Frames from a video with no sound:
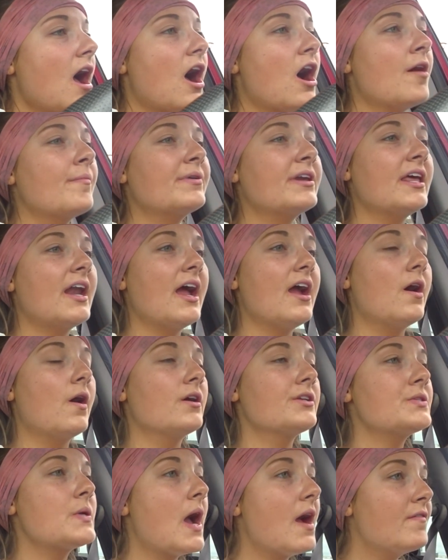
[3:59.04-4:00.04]
Um, can I
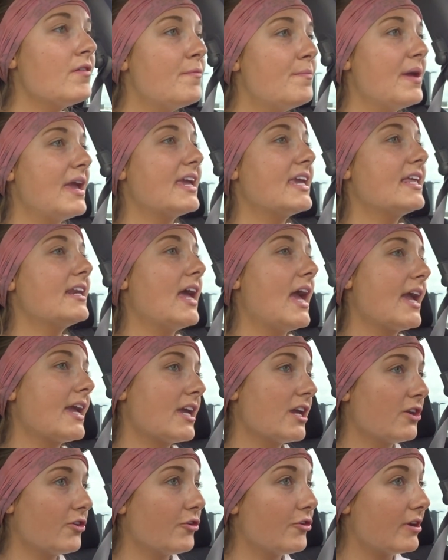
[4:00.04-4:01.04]
also have a bacon, egg,
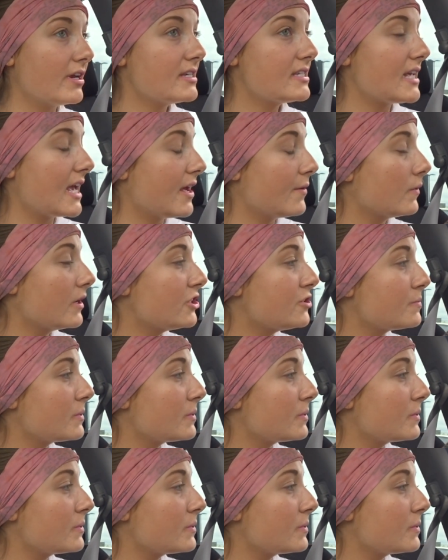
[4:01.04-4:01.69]
and Gouda sandwich,